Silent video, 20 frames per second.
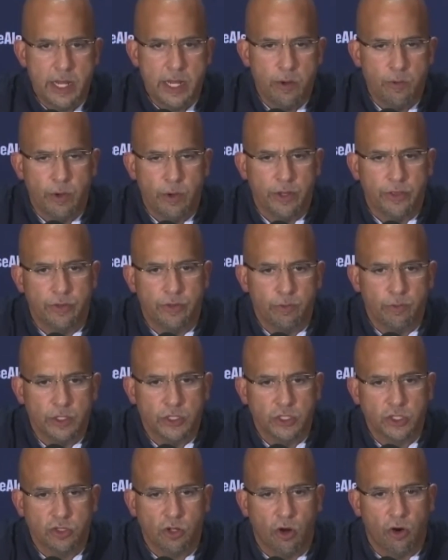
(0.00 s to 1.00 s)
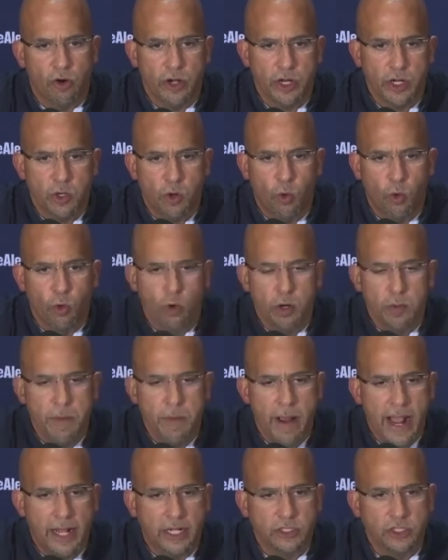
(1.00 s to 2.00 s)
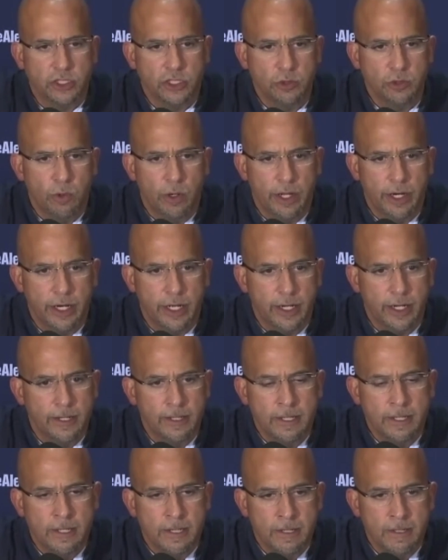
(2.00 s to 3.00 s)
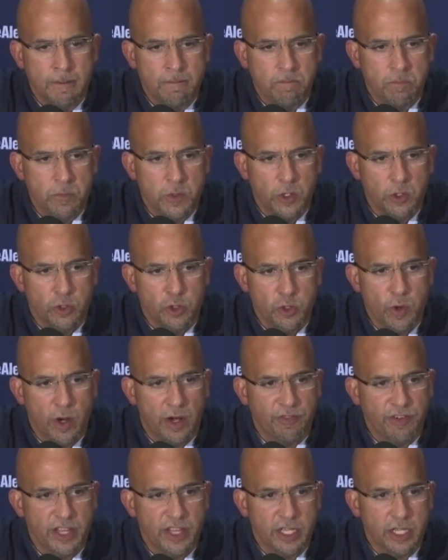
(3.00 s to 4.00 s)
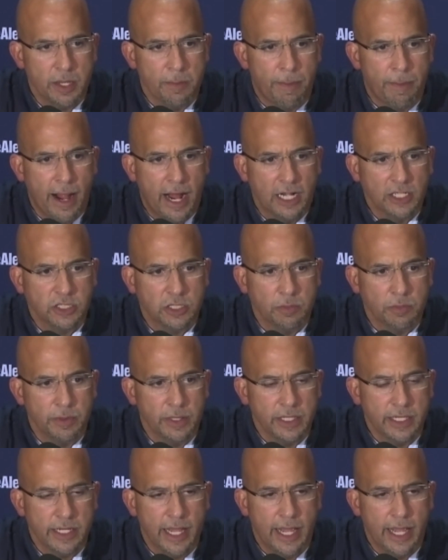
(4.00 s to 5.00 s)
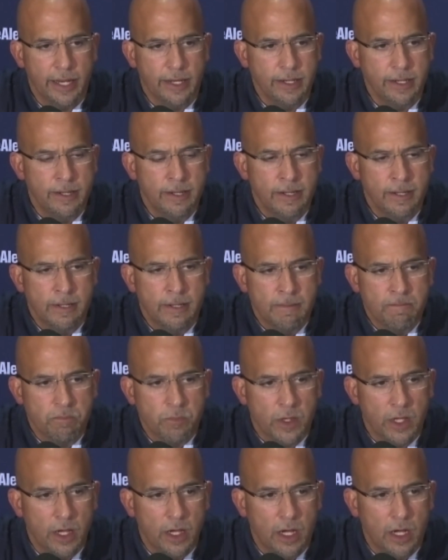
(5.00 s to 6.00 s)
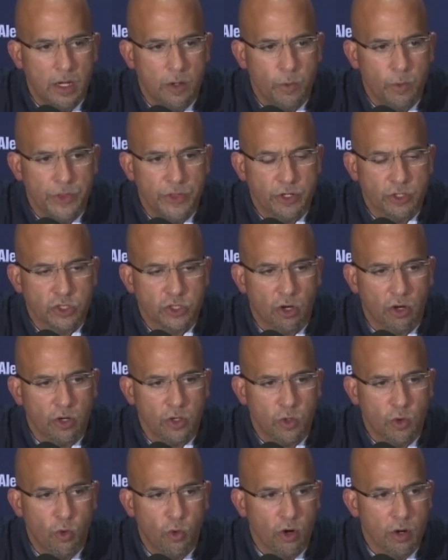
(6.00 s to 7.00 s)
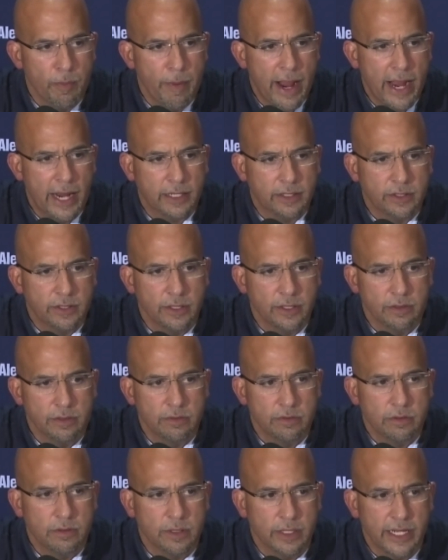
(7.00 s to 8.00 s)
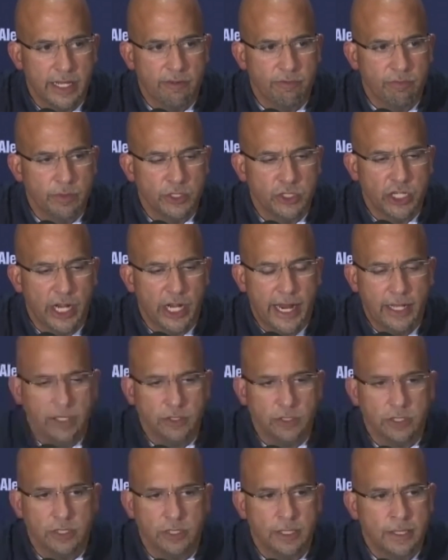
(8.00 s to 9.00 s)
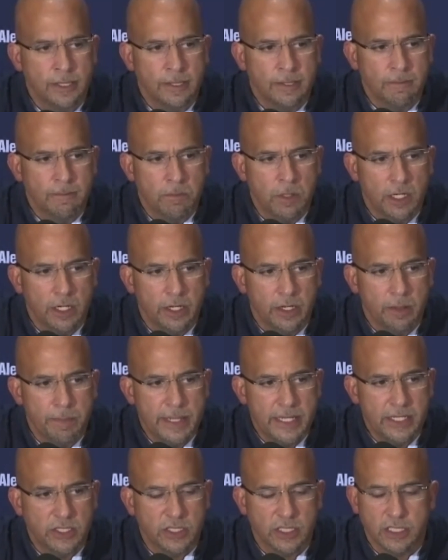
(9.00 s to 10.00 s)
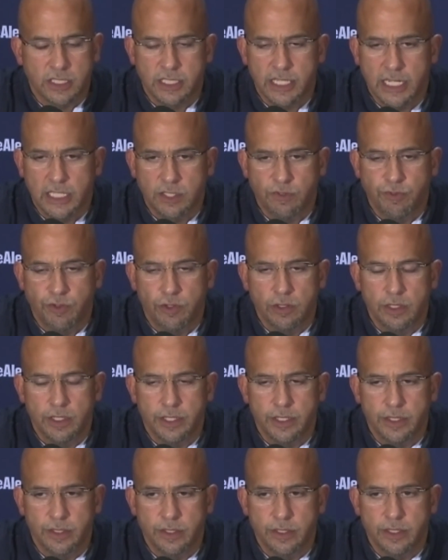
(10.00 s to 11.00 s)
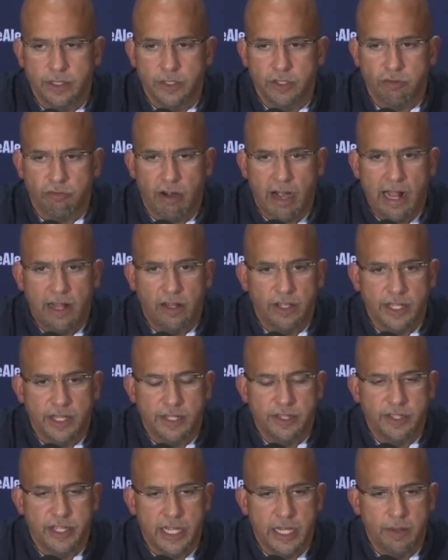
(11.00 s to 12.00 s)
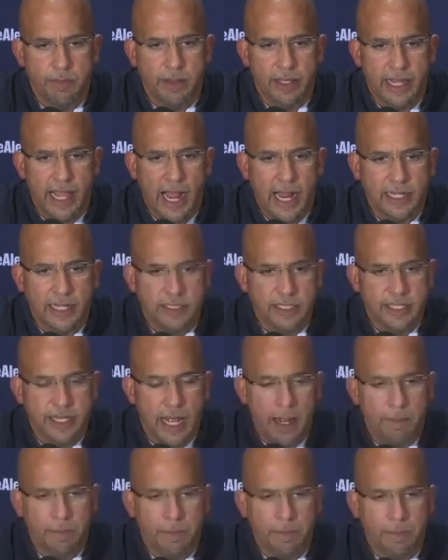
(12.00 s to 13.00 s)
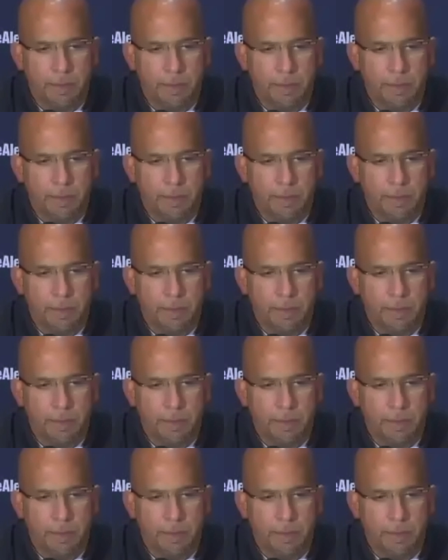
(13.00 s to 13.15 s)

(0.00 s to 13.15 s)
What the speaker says: for me, with starting quarterbacks, you want to do everything you possibly can with your starting quarterback to give him a chance to be successful and to rally the team. The guy's in that